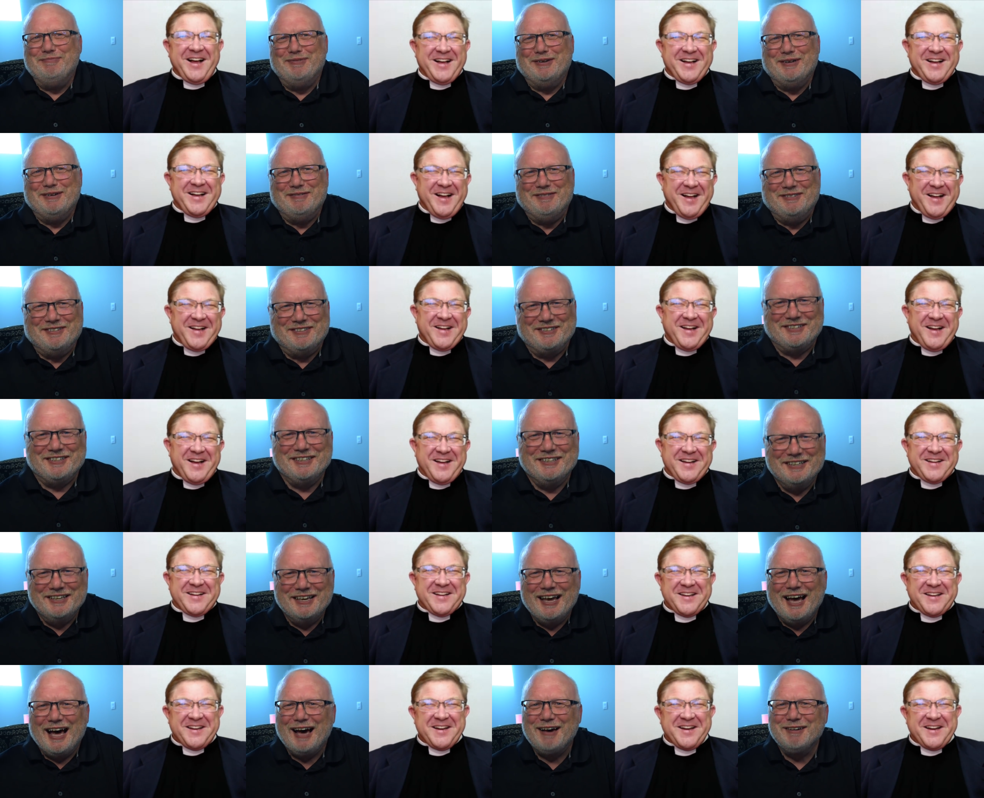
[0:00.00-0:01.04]
Speaker 1: bubbles.
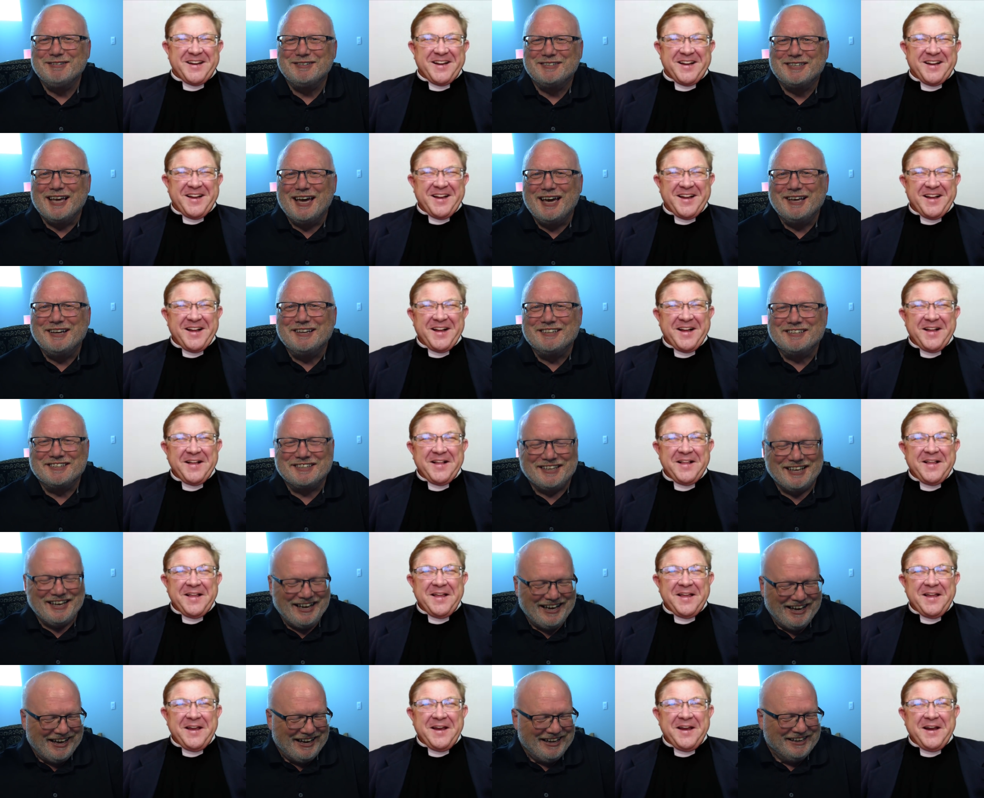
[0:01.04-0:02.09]
How sad is
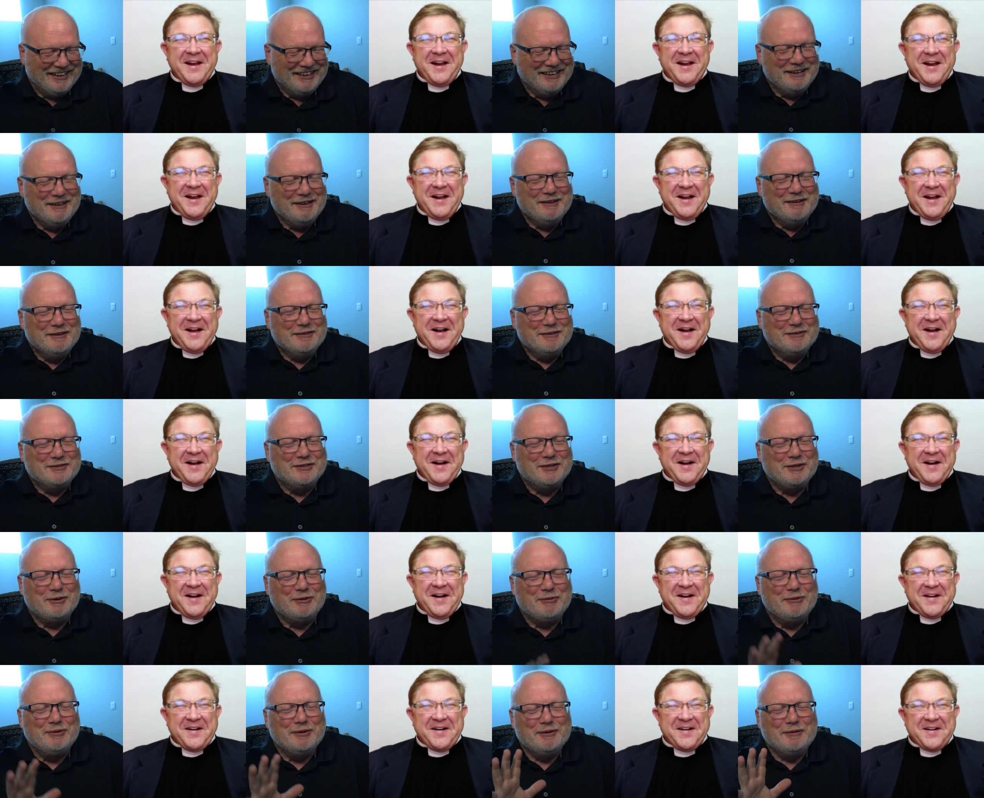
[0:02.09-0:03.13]
that?
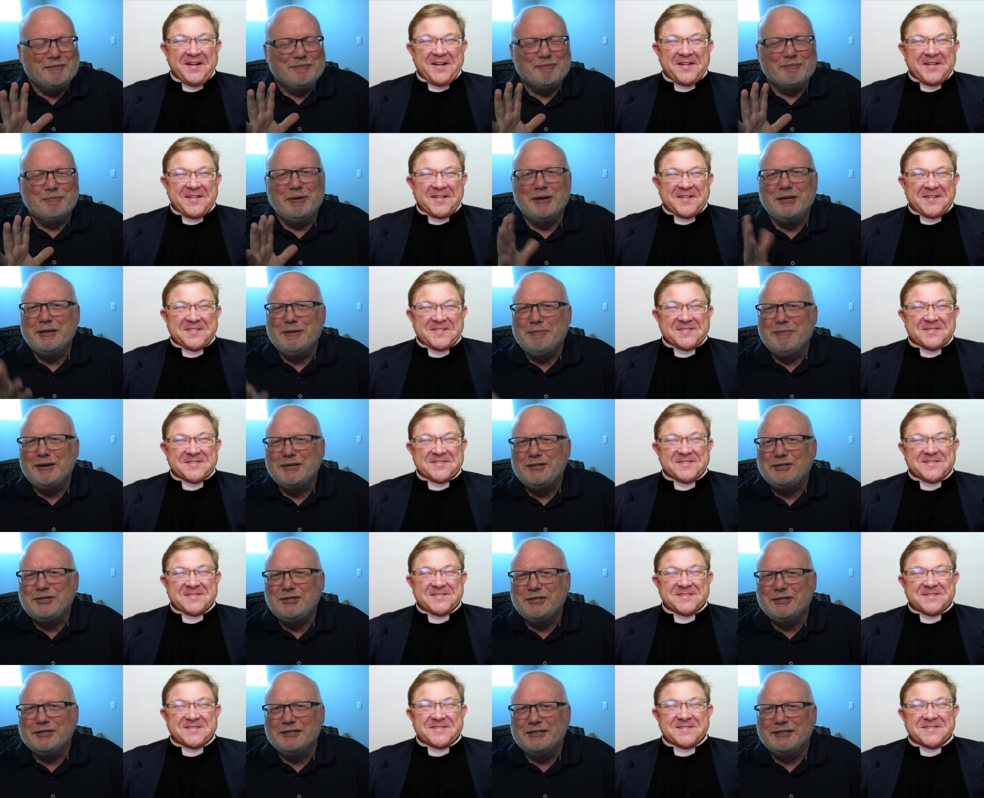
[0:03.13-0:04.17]
So, oh. but you
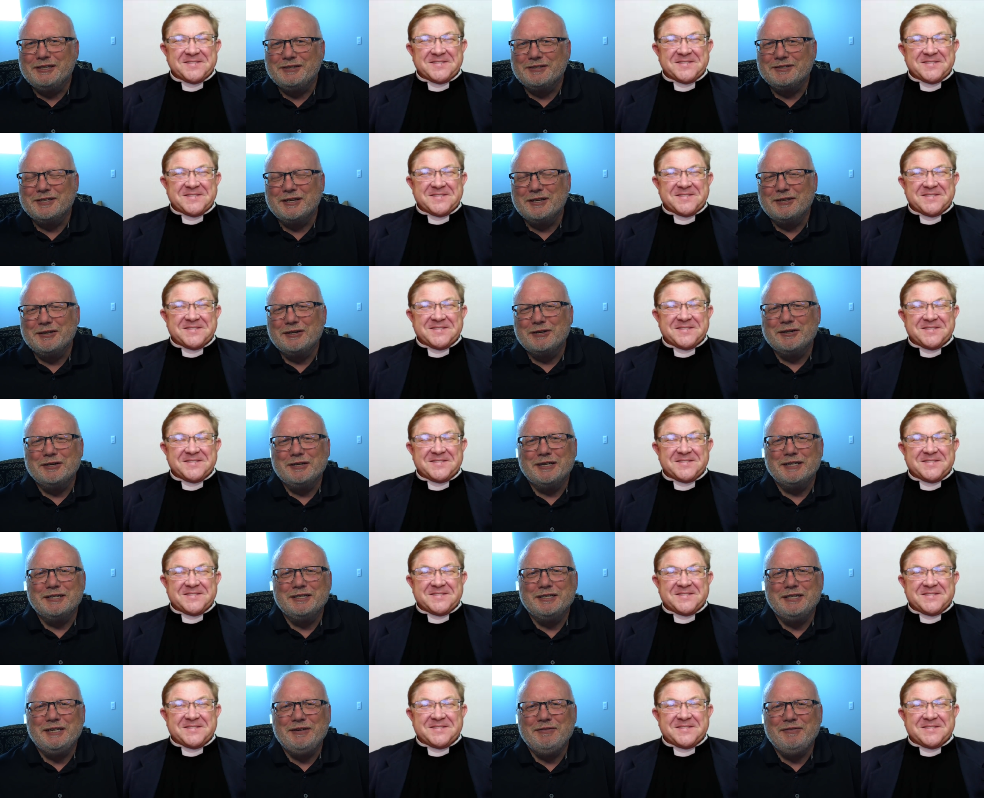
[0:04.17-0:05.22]
mentioned there's nothing good
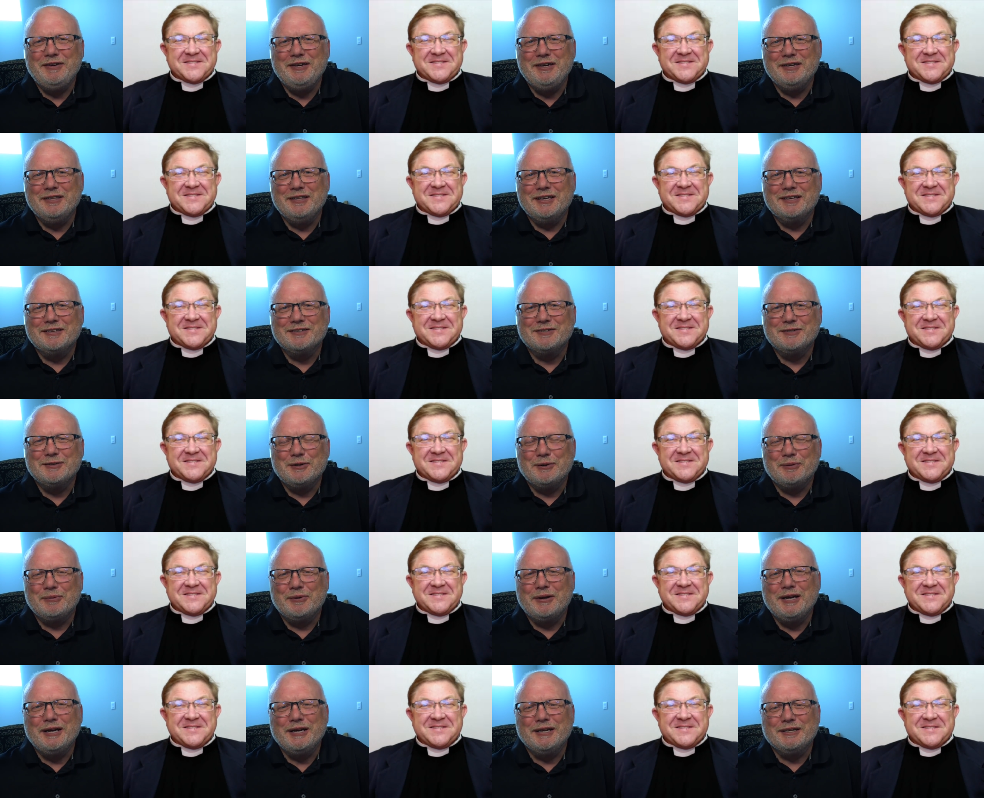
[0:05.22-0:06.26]
on TV, and that's so
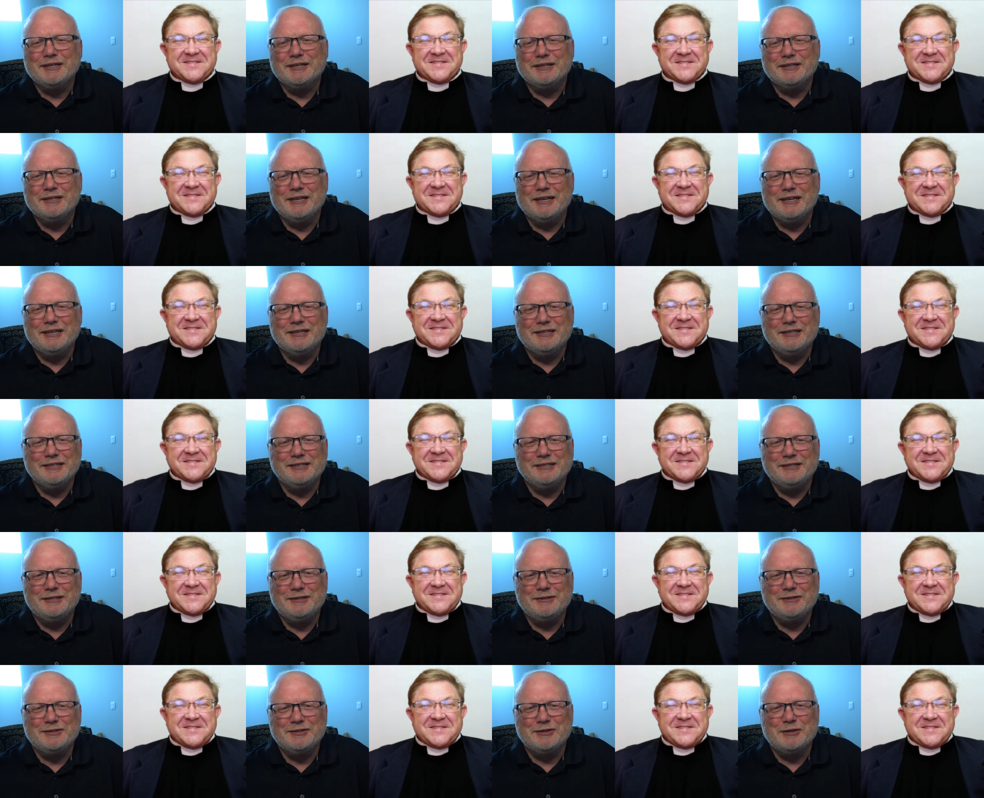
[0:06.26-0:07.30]
right. And
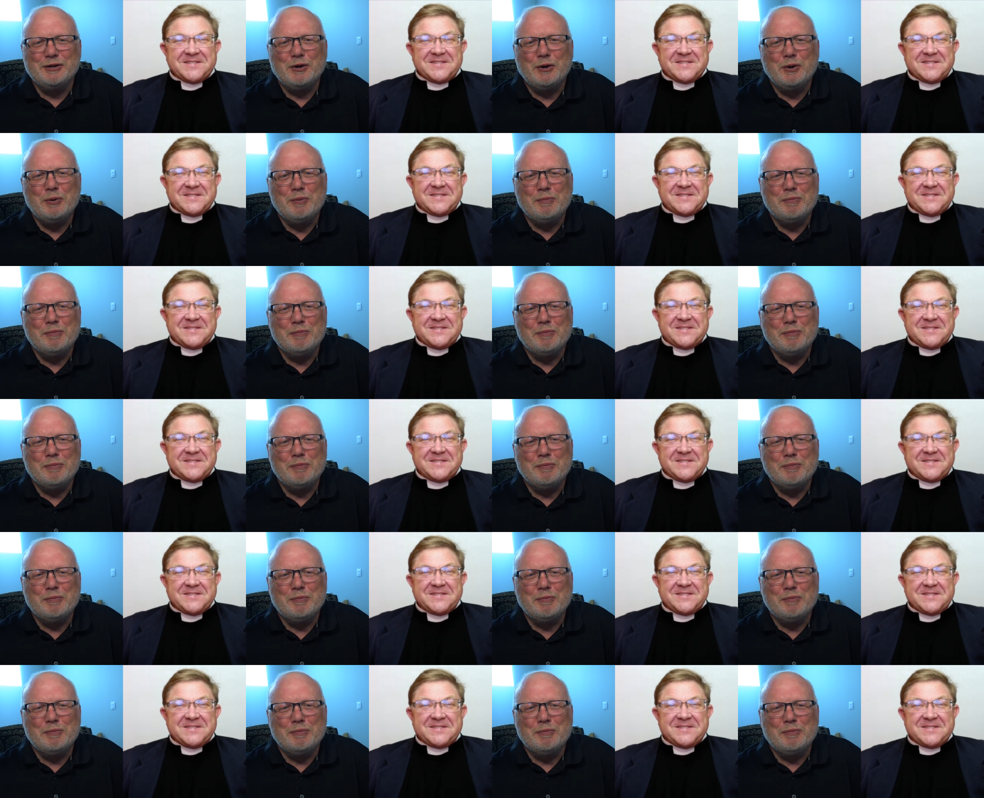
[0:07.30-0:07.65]
there's no